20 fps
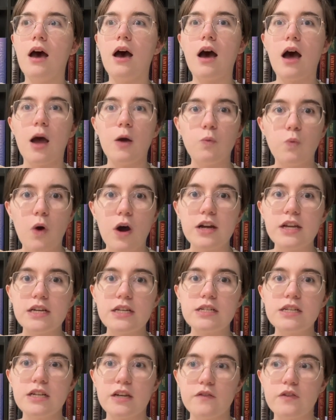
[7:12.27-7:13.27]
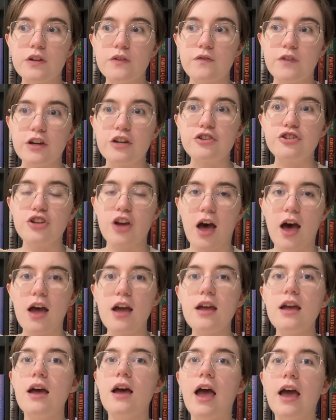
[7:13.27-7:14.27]
I wanted to give it a fair
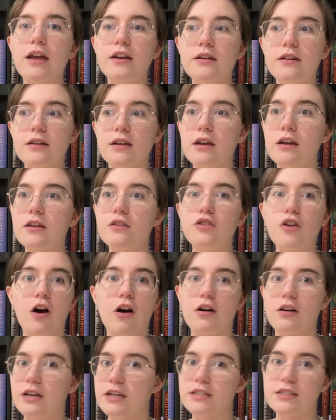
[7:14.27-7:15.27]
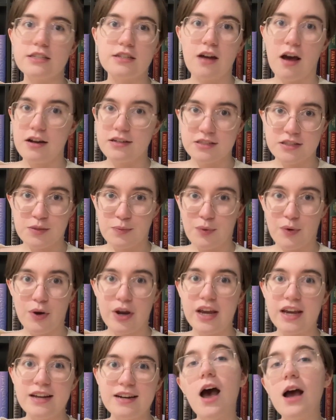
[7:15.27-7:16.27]
shot, and y'all, it did not
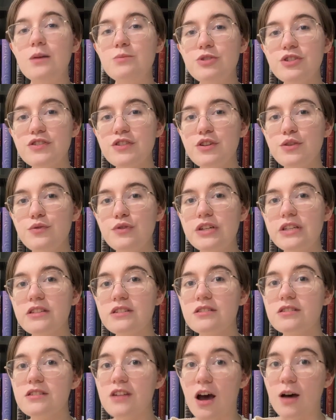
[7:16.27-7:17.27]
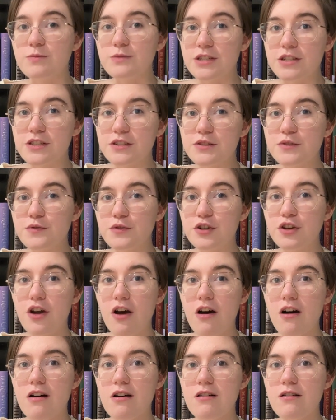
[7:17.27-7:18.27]
disappoint. I'm just gonna read the synopsis for
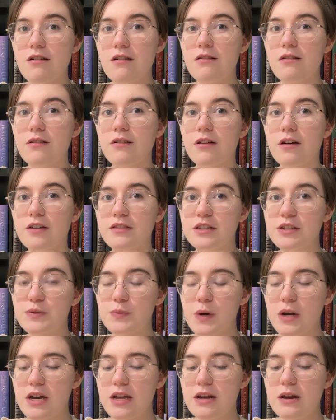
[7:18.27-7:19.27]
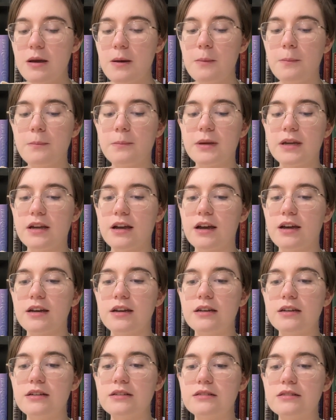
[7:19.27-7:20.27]
y'all on this one
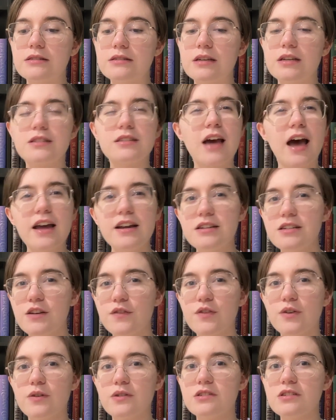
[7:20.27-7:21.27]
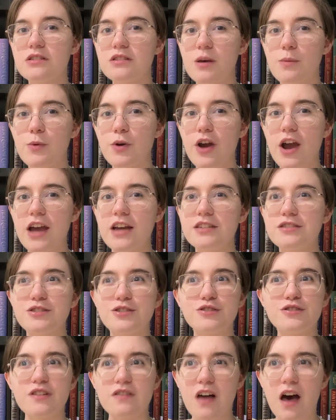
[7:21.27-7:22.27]
because it's kind of difficult to summarize.
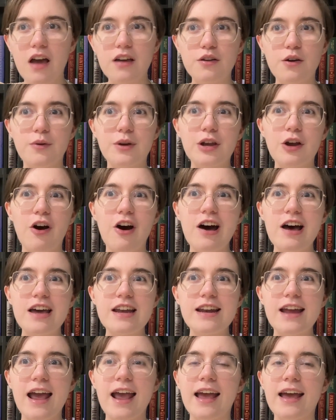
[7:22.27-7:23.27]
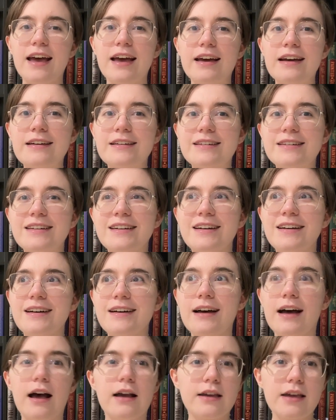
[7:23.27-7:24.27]
There's a lot going on, and
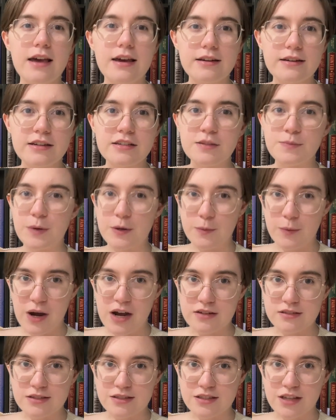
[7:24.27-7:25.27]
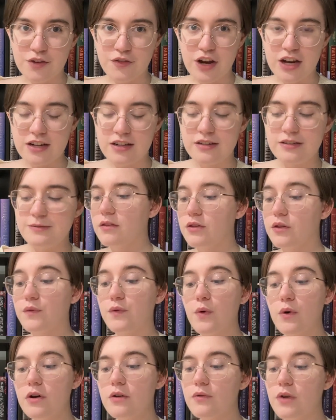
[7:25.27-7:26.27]
again, it's been a while since I read it. The
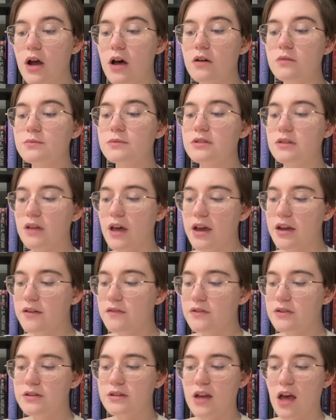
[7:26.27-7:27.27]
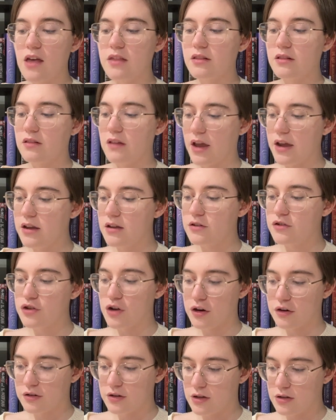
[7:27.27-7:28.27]
4 realms, life, death, light, and
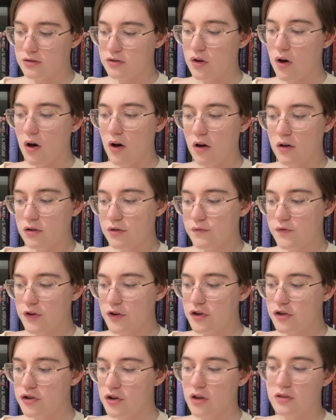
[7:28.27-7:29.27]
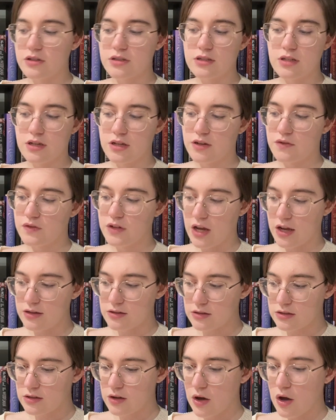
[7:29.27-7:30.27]
darkness, all converge on the City of
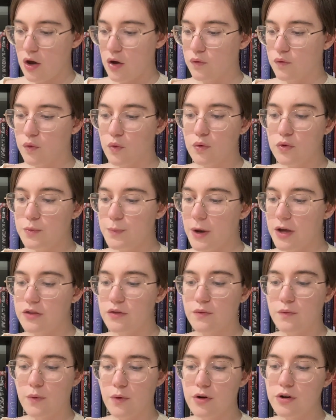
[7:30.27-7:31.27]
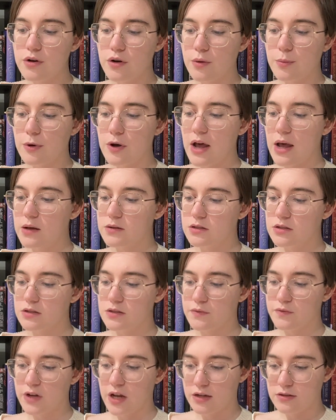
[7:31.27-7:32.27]
Dusk, ruled by the 4 noble houses
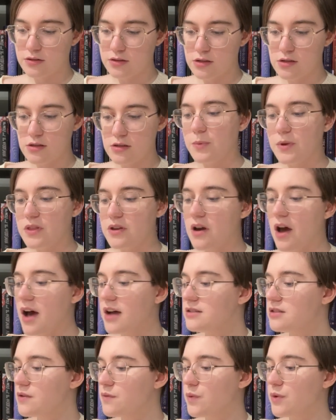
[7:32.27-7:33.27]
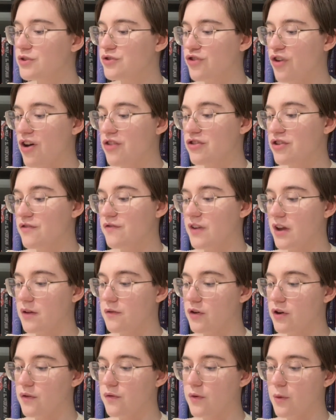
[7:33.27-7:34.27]
of Nexus. But the gods have withdrawn their
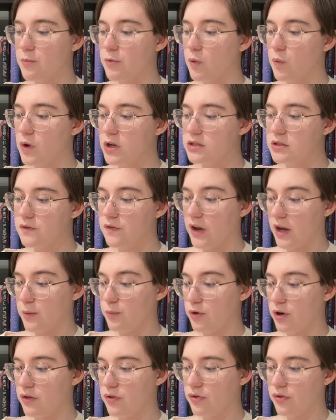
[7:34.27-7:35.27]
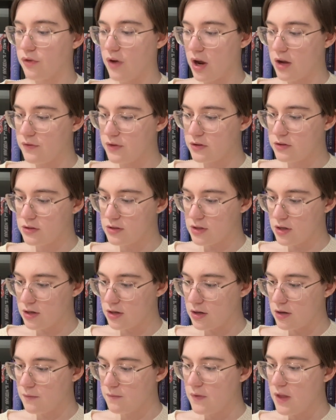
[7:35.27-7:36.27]
favor from the once vibrant and thriving
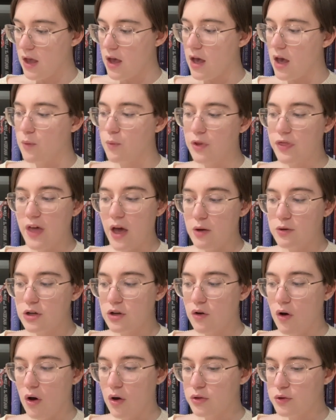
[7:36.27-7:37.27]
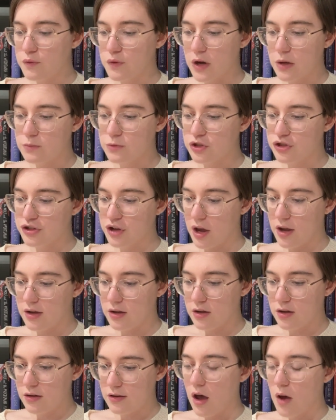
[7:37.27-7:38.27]
city, and without it, all the realms are
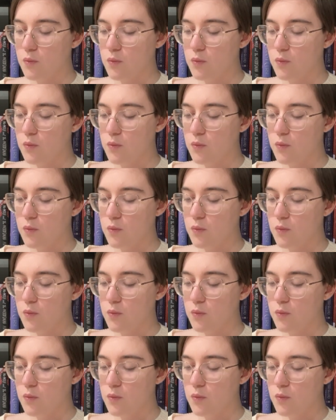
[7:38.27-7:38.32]
dying.